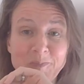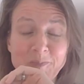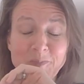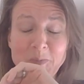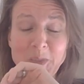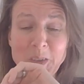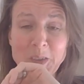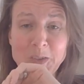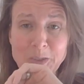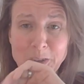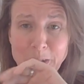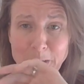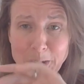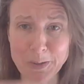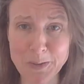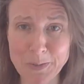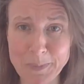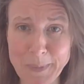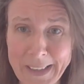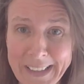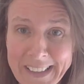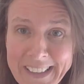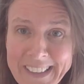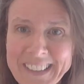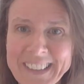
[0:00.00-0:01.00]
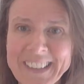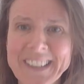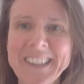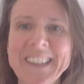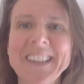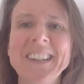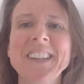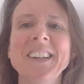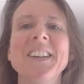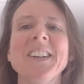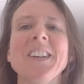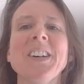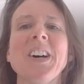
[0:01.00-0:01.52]
Excuse me.
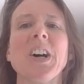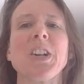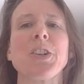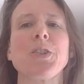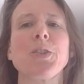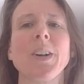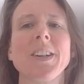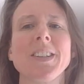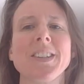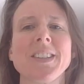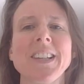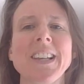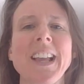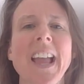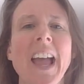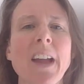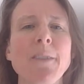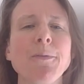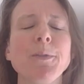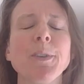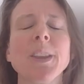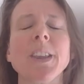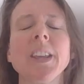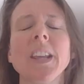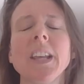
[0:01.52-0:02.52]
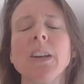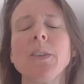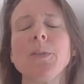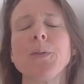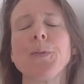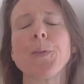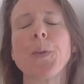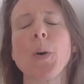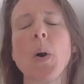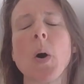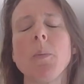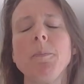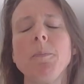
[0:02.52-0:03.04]
Addressing everything
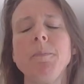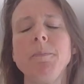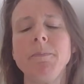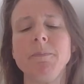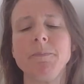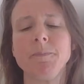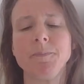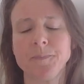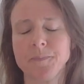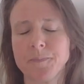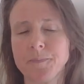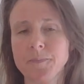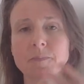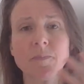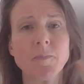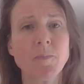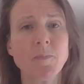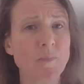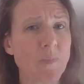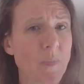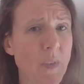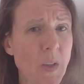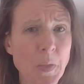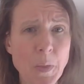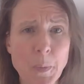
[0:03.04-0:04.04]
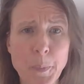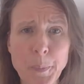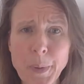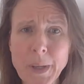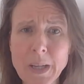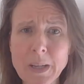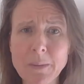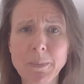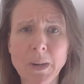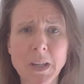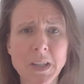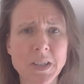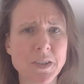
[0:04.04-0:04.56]
from the big
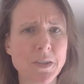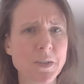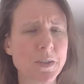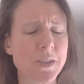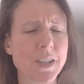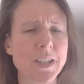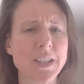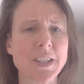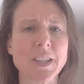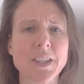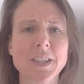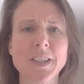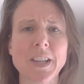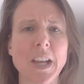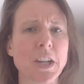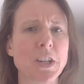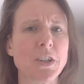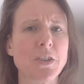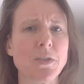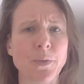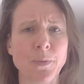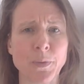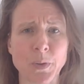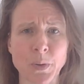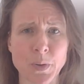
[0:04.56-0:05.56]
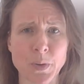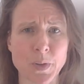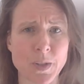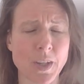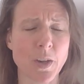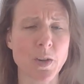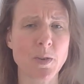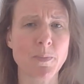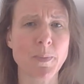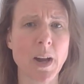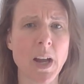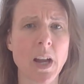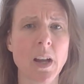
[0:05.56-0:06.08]
muscles in the center of your
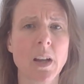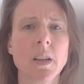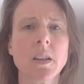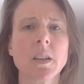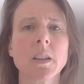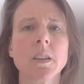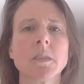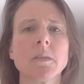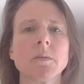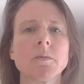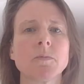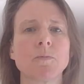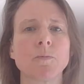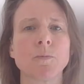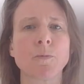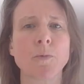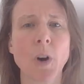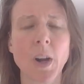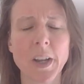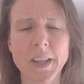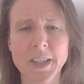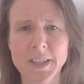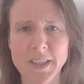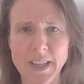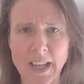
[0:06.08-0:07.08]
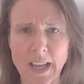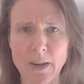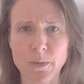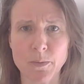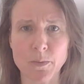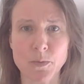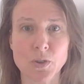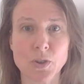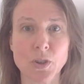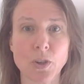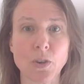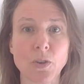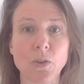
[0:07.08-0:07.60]
soma right
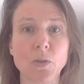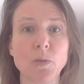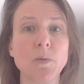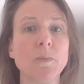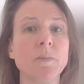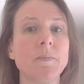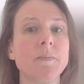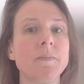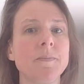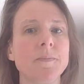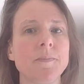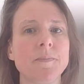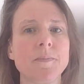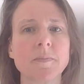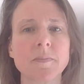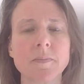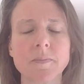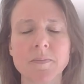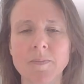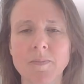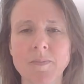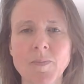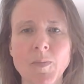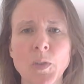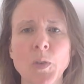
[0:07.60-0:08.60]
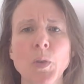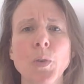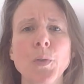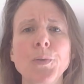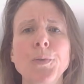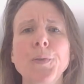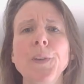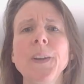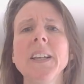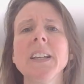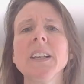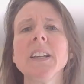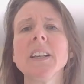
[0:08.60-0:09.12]
out to your
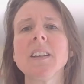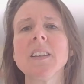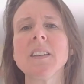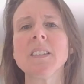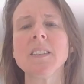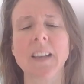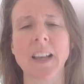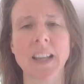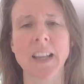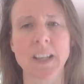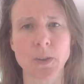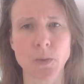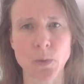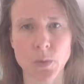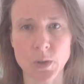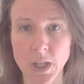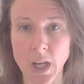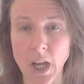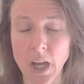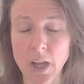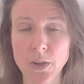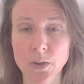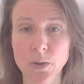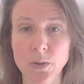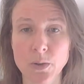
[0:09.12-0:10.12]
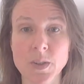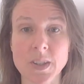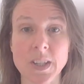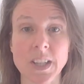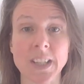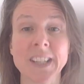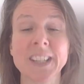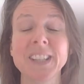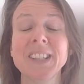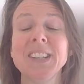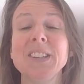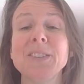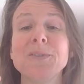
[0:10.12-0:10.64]
fingers and your toes
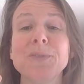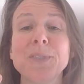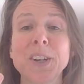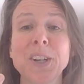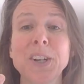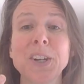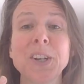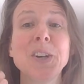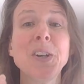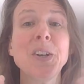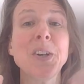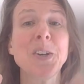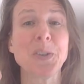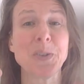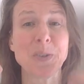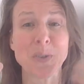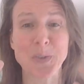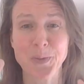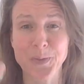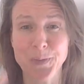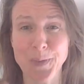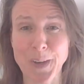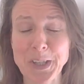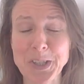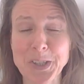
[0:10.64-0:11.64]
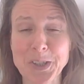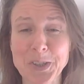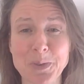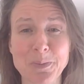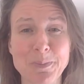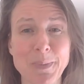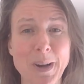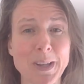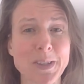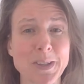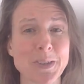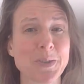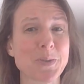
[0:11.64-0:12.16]
and even your facial
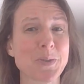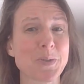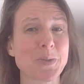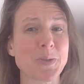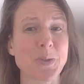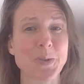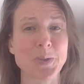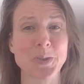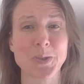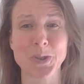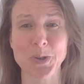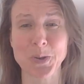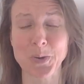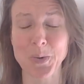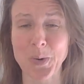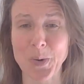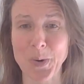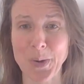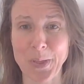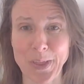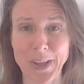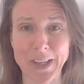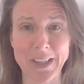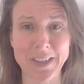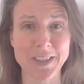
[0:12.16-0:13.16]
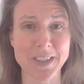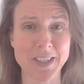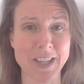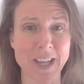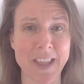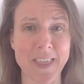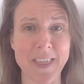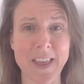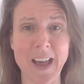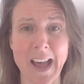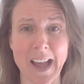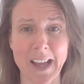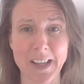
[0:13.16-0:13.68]
muscles, your jaw, things like
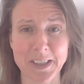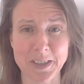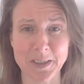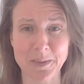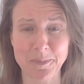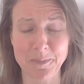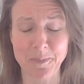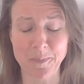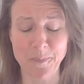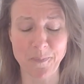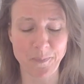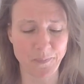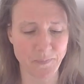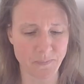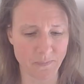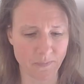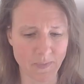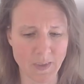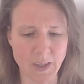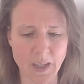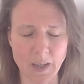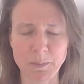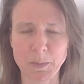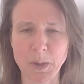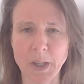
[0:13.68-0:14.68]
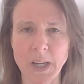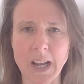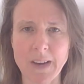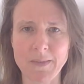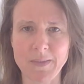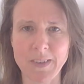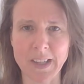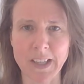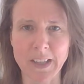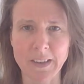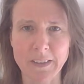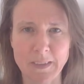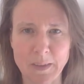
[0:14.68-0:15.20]
that. I'm going to have a
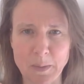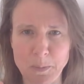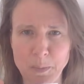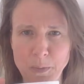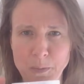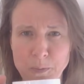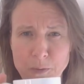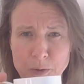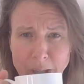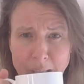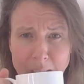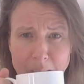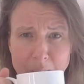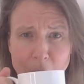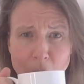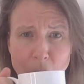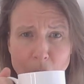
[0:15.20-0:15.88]
little sip of drink.